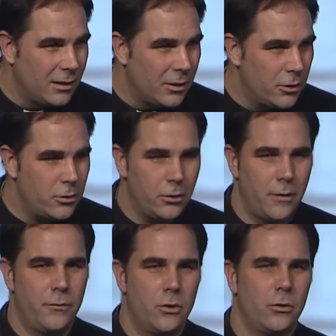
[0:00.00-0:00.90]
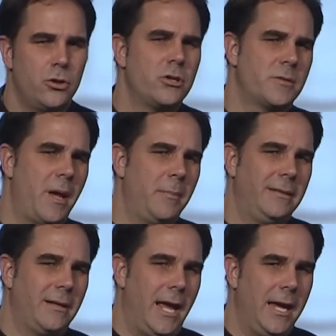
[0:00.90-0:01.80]
you just met me
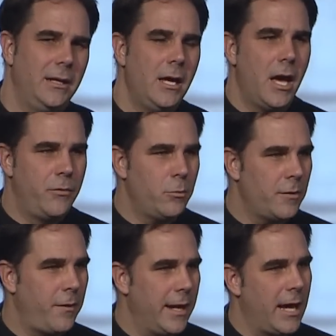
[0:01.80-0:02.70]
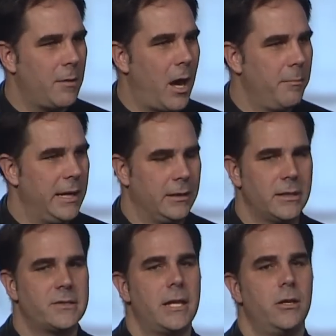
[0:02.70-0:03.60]
today. If you want to find out about me,
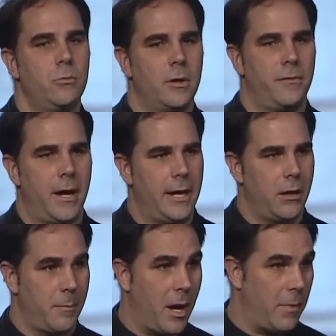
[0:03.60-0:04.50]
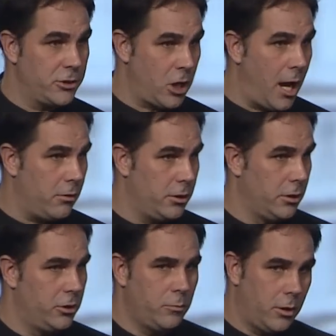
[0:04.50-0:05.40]
let's say that you want to find out about my
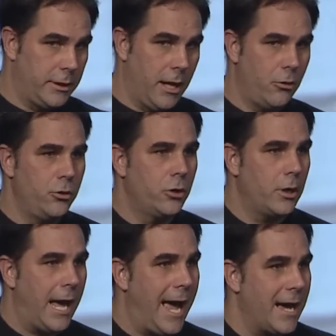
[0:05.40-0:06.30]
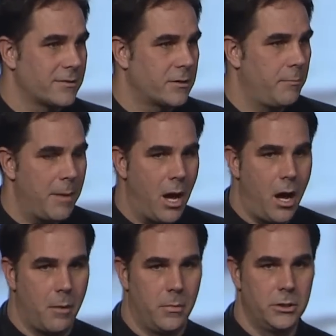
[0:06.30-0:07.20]
childhood. You weren't there. Who are you going to ask? My
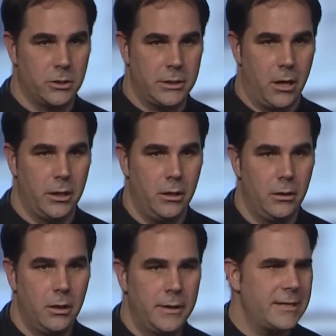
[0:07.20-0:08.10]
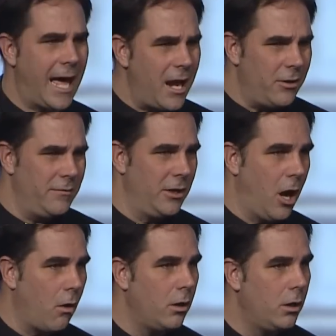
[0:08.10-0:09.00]
mom. She'll tell you things I don't even
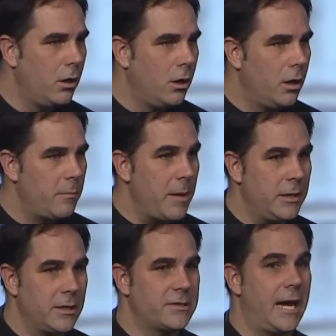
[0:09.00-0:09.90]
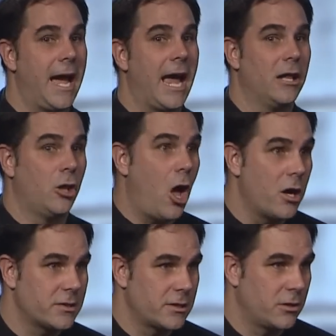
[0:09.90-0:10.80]
know. Maybe let's say I got
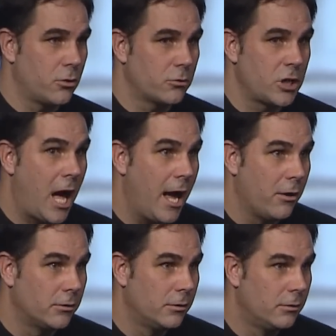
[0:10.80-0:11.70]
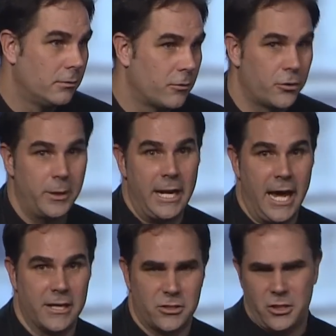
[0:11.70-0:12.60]
lost as a little child for 3
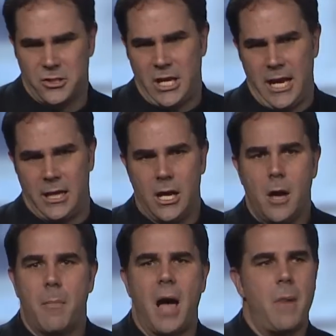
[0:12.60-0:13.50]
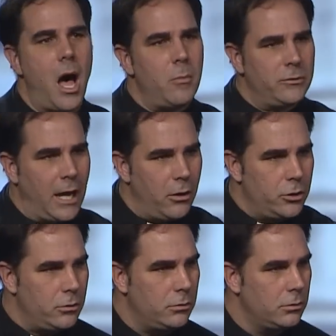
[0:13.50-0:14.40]
days. Just saying. My mom will tell
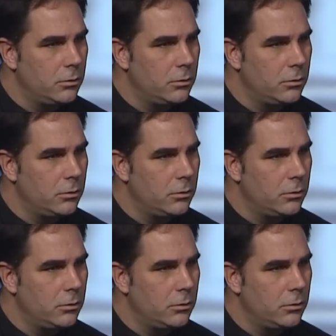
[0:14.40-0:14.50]
you.